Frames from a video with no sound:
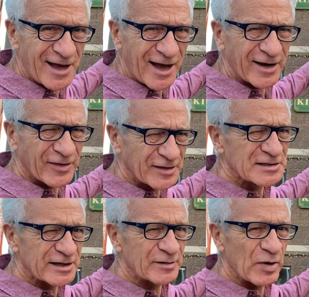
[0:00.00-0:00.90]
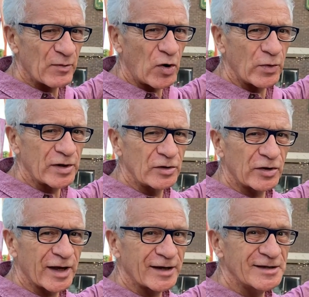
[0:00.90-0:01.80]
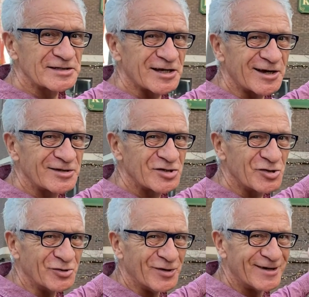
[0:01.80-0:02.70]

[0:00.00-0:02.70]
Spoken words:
And I think there's a little bit more we can look at inside too.